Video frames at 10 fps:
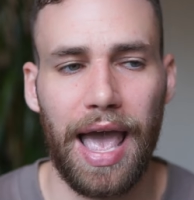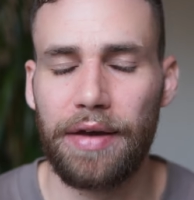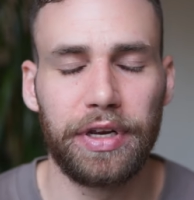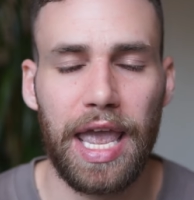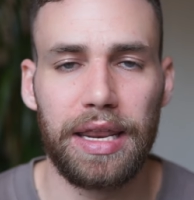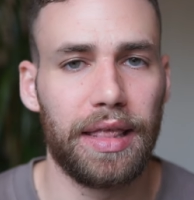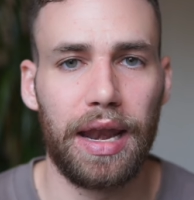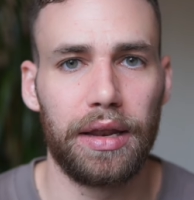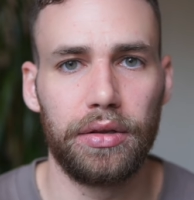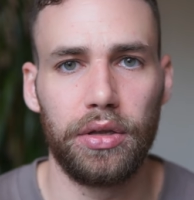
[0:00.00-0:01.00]
advocating
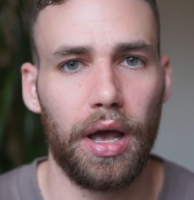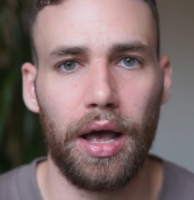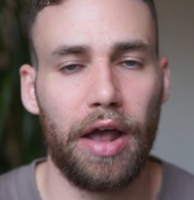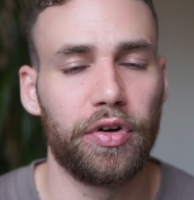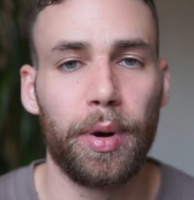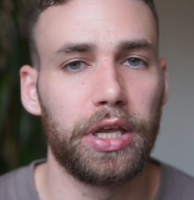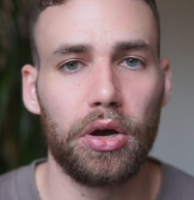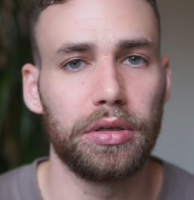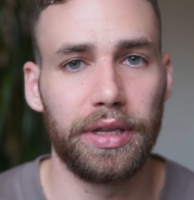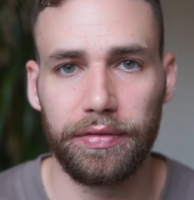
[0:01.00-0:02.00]
that uh, everybody
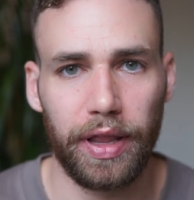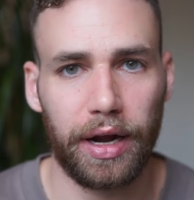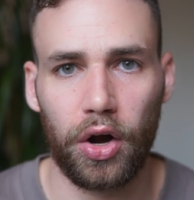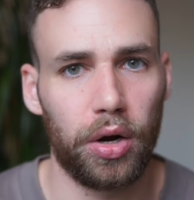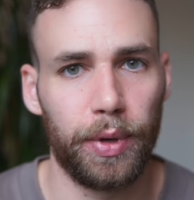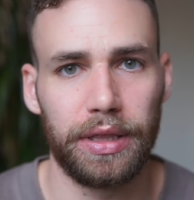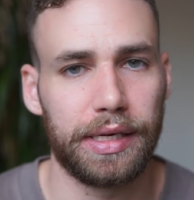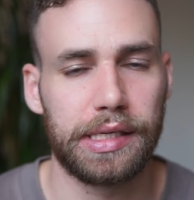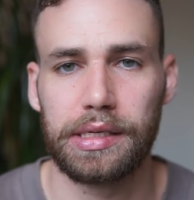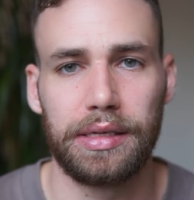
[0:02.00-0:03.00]
go live like a hermit
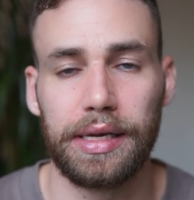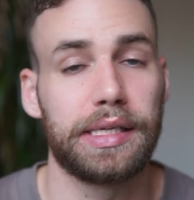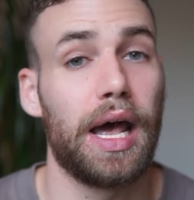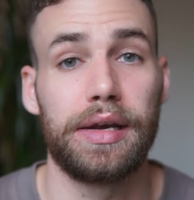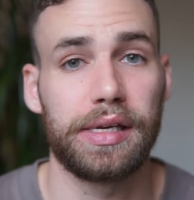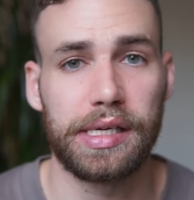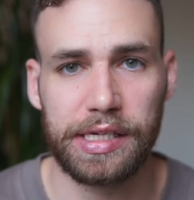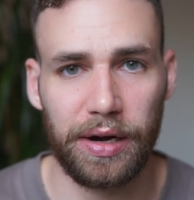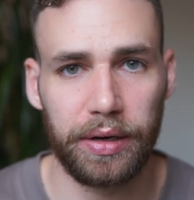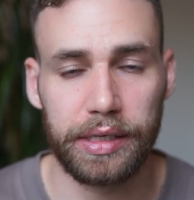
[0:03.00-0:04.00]
that's that's not
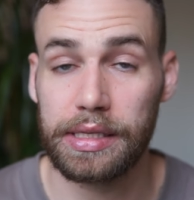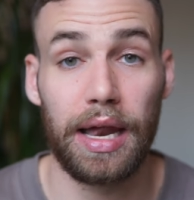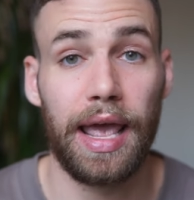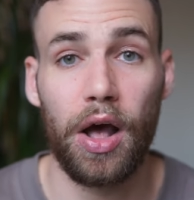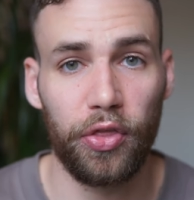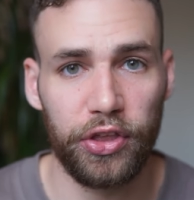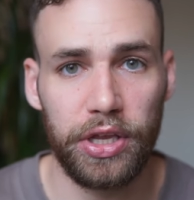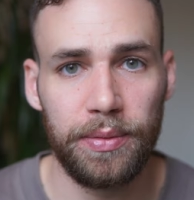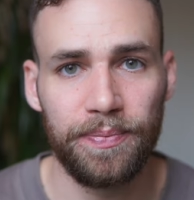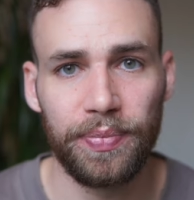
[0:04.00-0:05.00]
necessary it's not
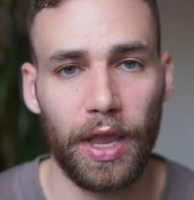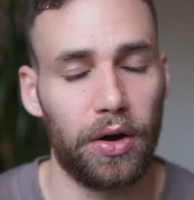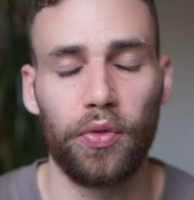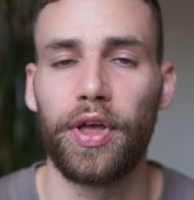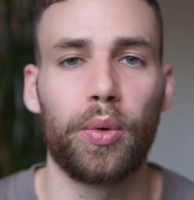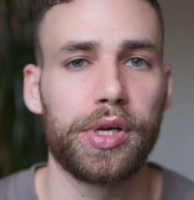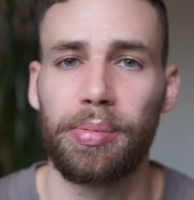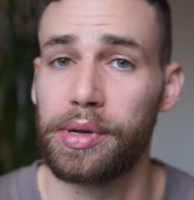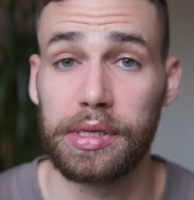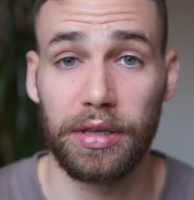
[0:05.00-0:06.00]
healthy I don't think we're
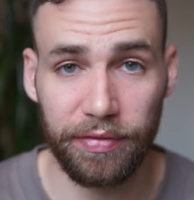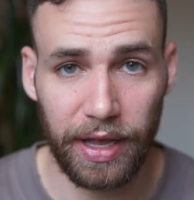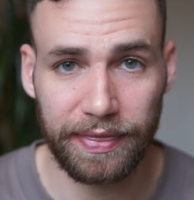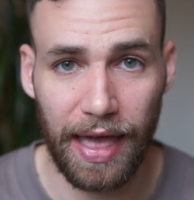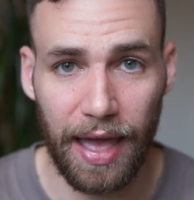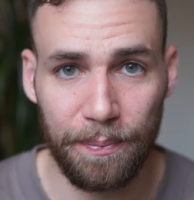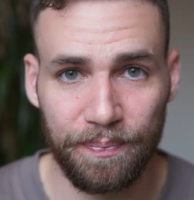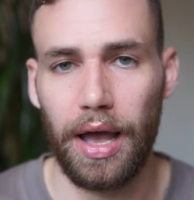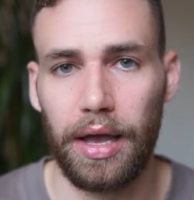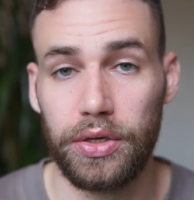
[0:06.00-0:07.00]
supposed to live like
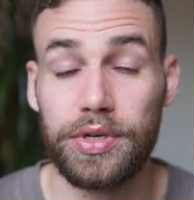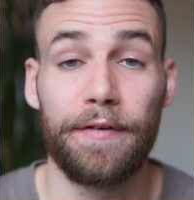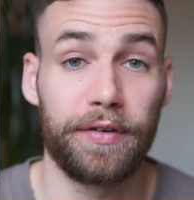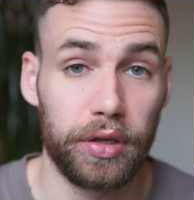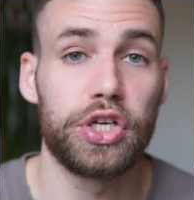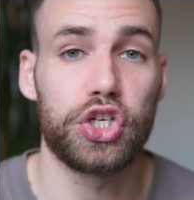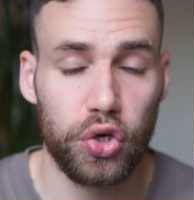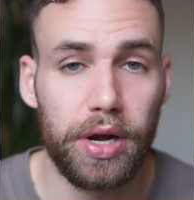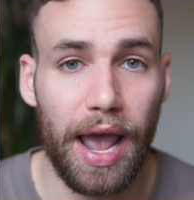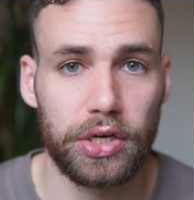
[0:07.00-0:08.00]
that. Uh, you definitely
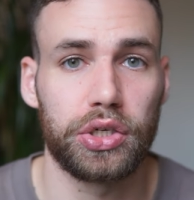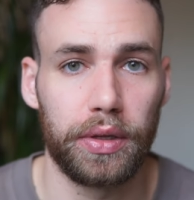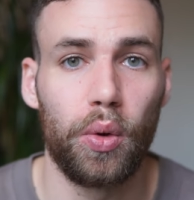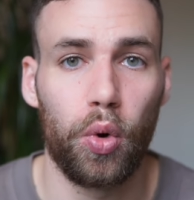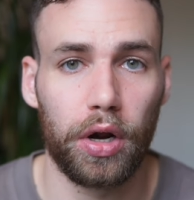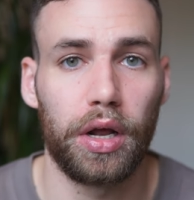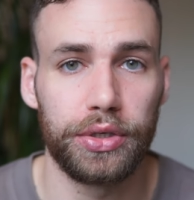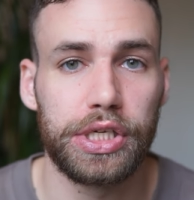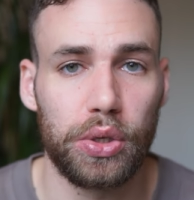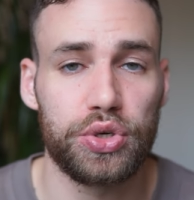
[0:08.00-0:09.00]
should actually work
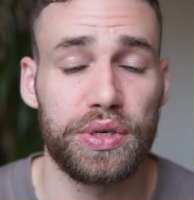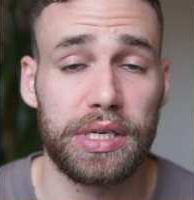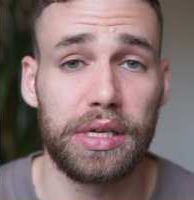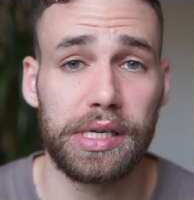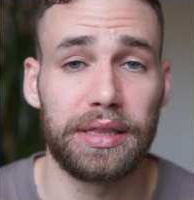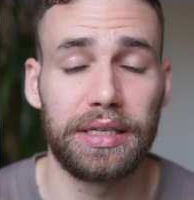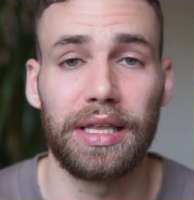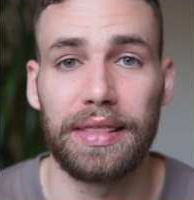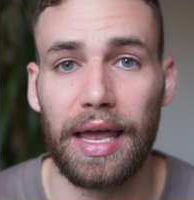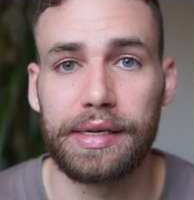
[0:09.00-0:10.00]
on your social skills. I think
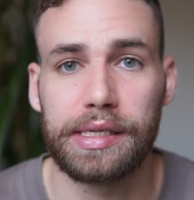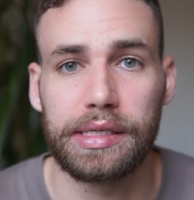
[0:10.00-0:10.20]
that that